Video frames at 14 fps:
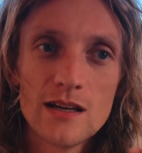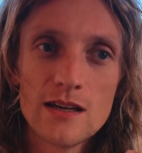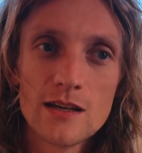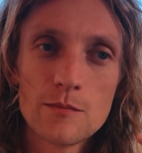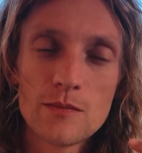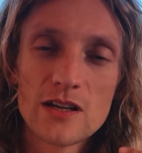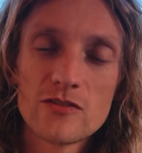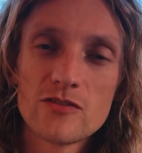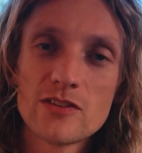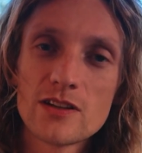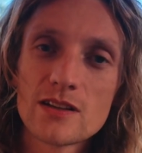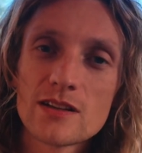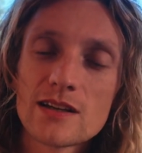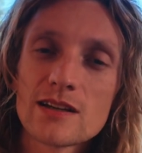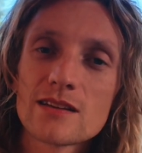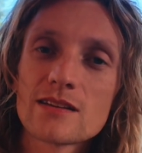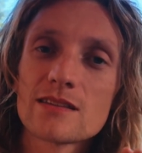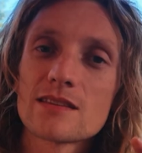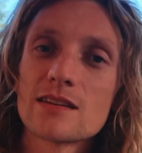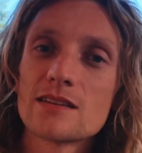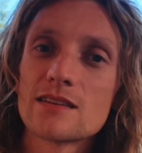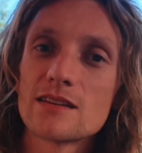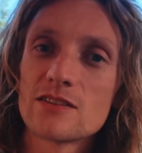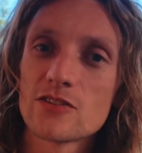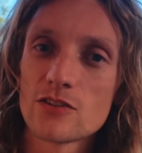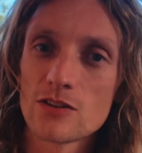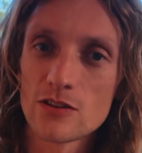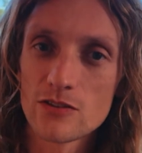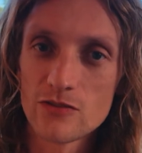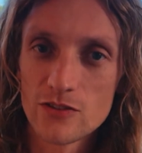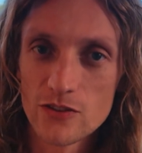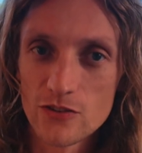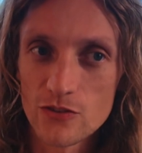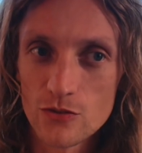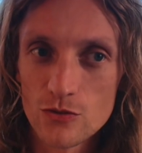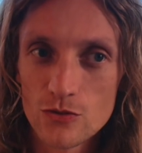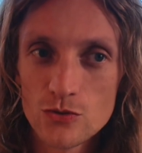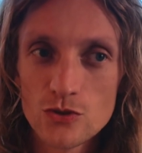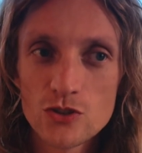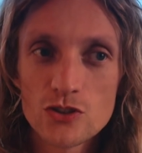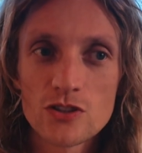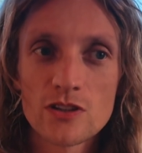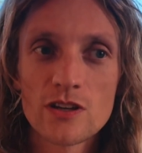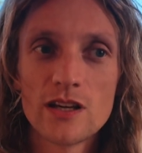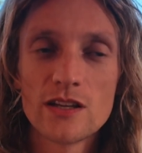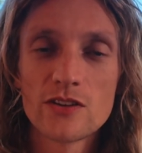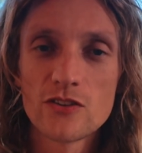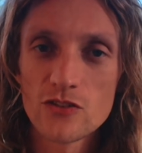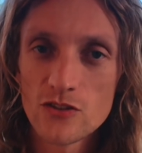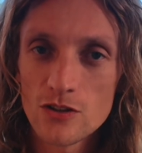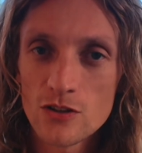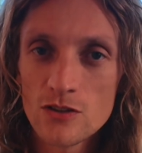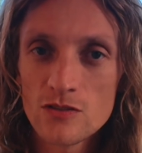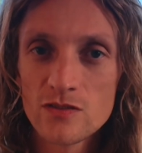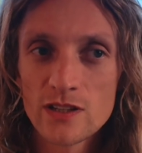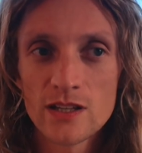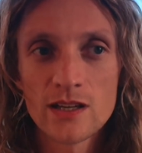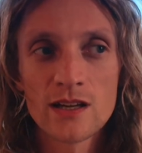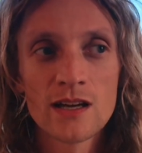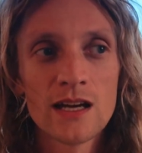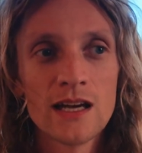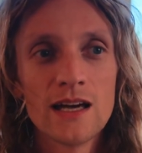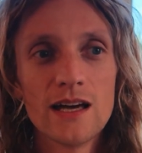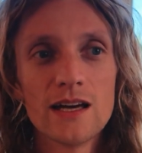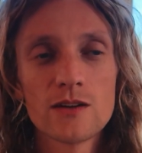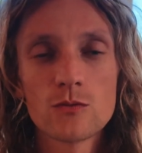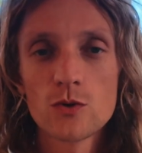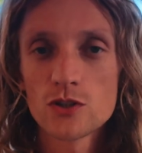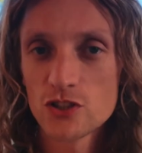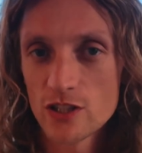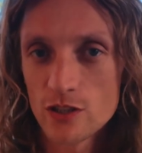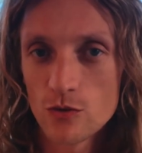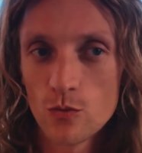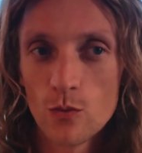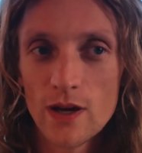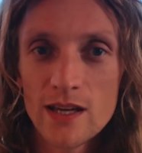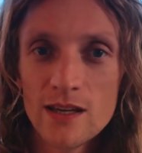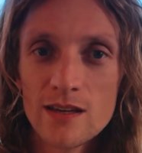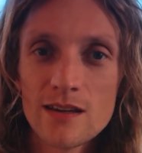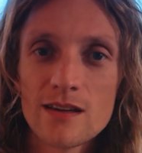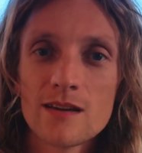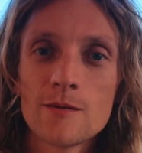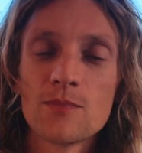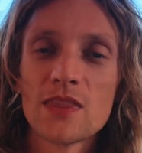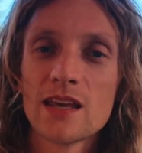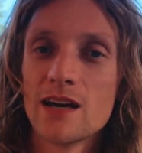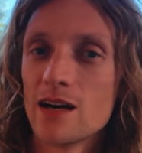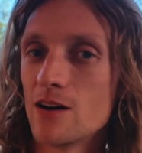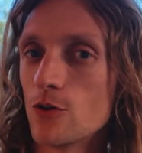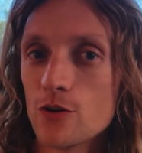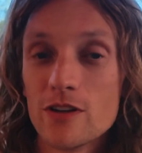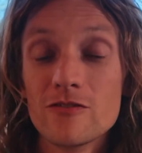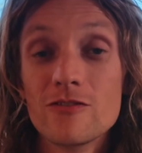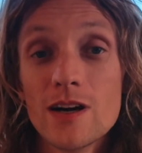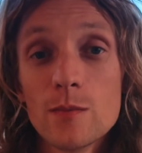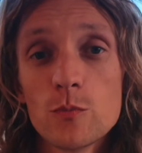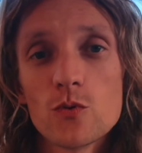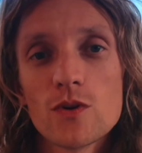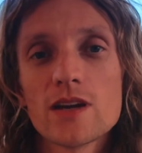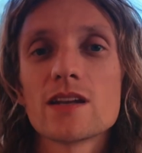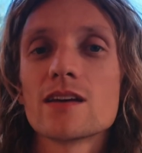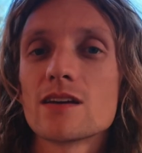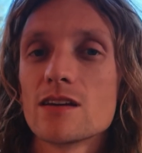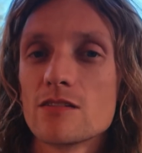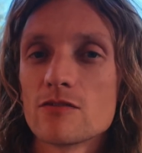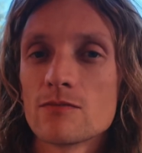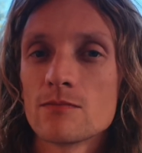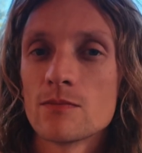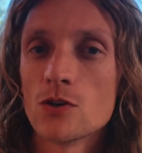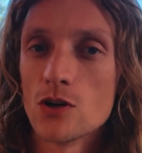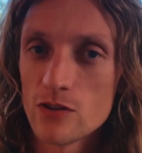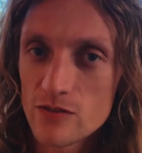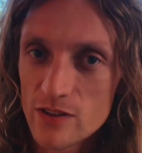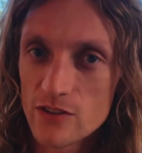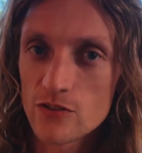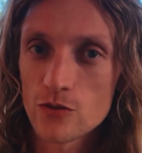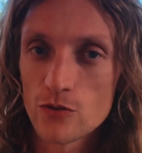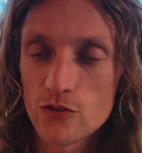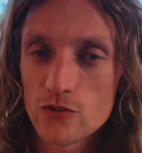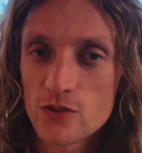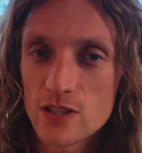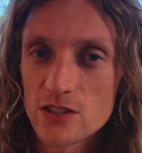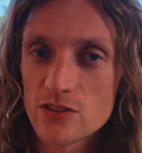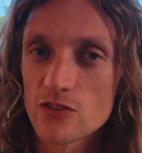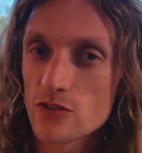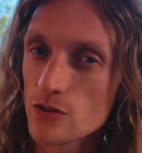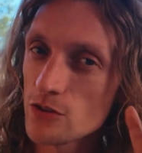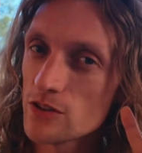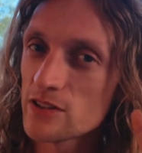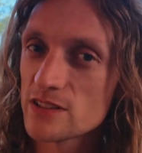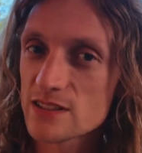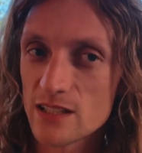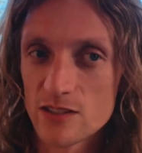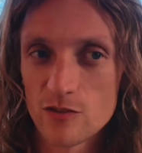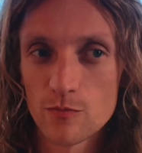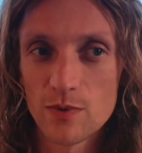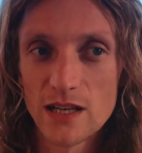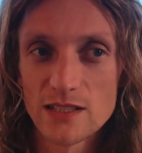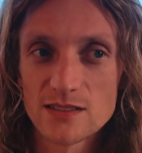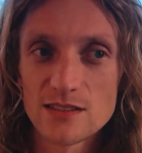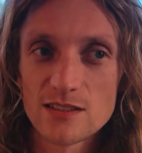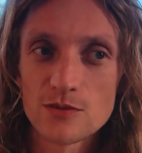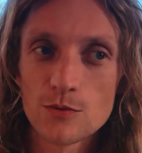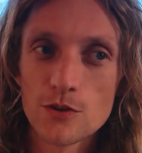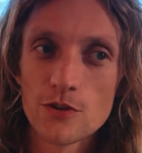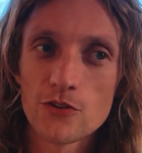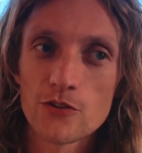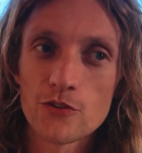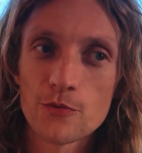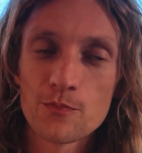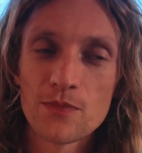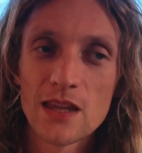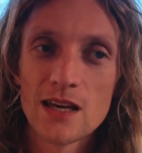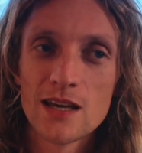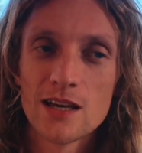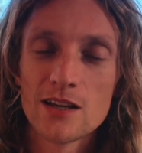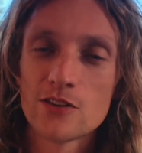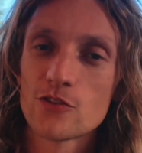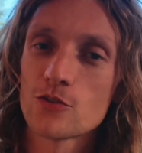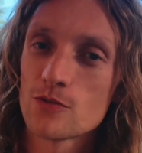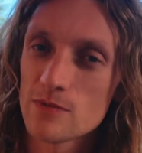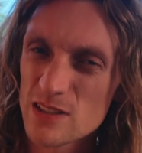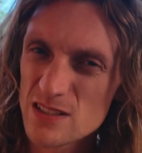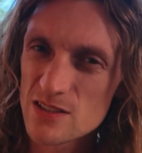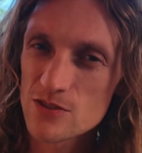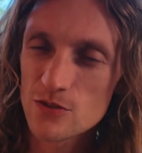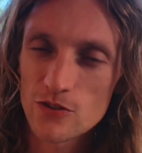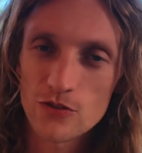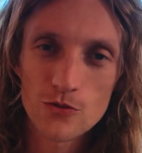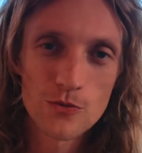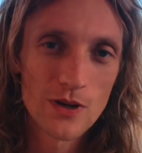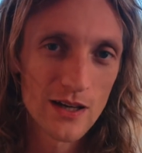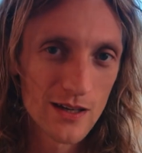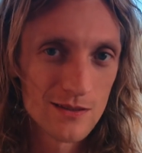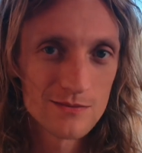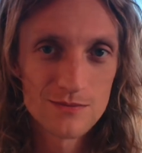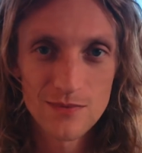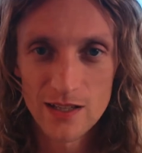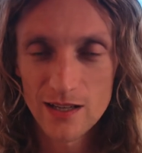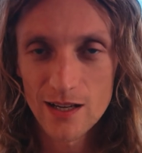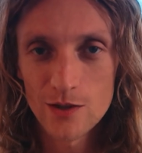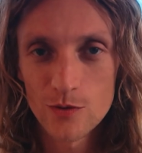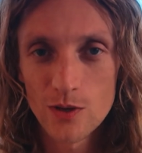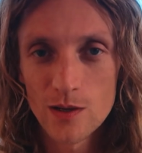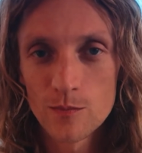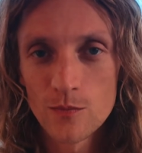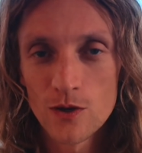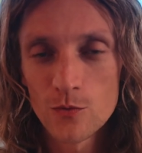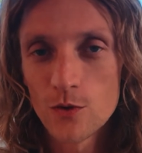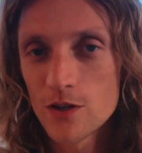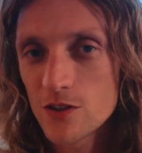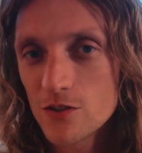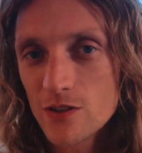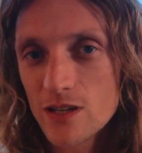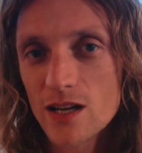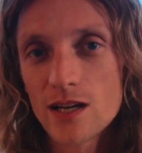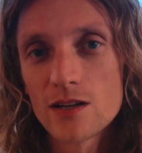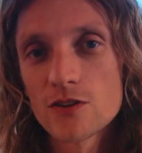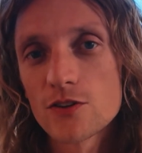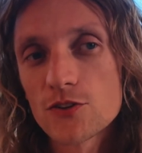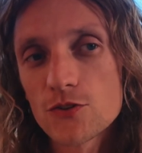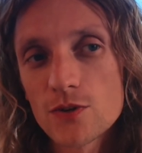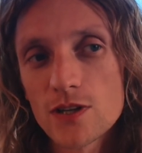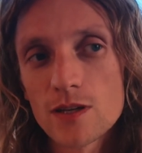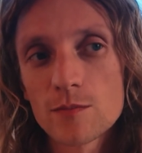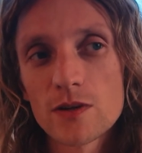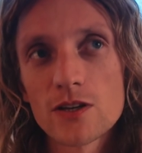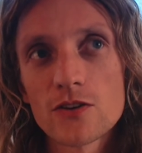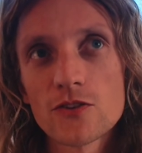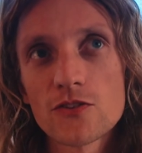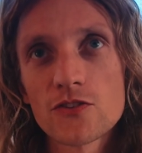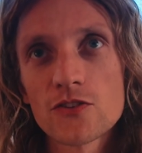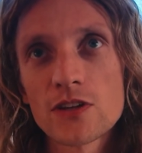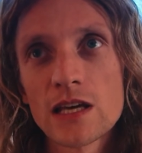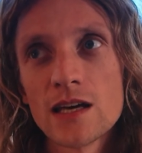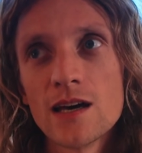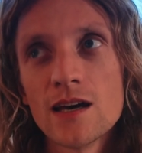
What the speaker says: it might feel like that there's a lot of dissolution and dissolving and washing away or evaporating even of these old structures, all these kind of Pisces words. And so this is also why and how I'm wondering how you're doing, because